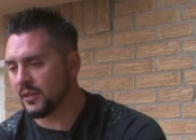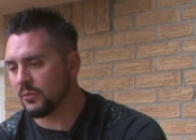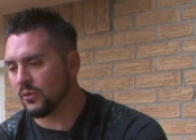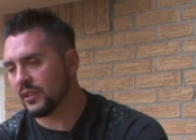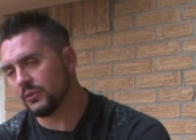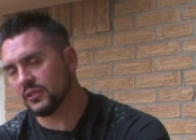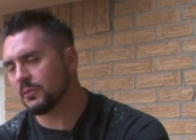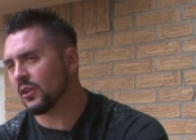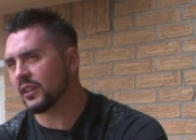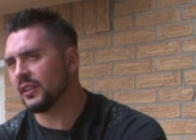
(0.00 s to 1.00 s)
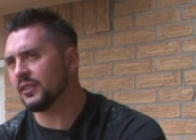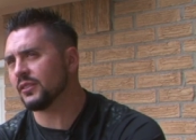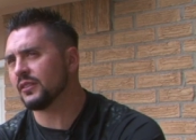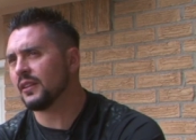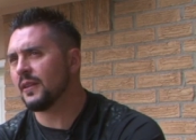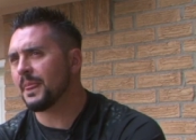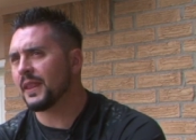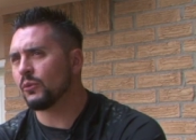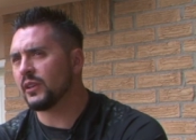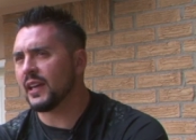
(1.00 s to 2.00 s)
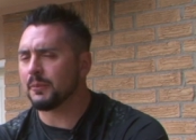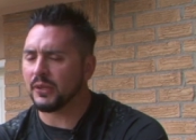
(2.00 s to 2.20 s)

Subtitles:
Airport. It was just Park Hill. We had